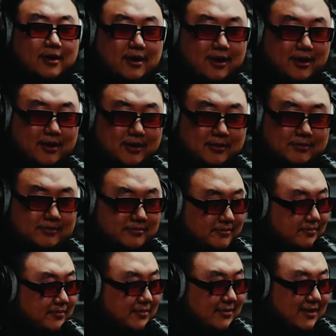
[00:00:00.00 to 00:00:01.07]
Um
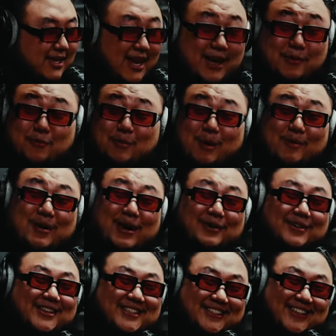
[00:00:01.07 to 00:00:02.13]
hey, remember how
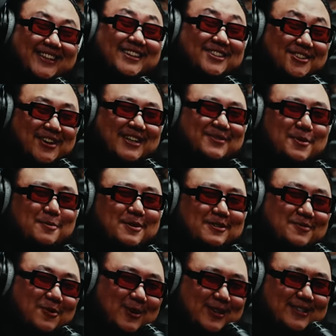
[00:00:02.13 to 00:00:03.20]
I said he could transform his
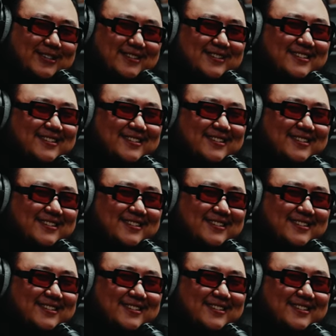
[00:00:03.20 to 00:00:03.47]
voice?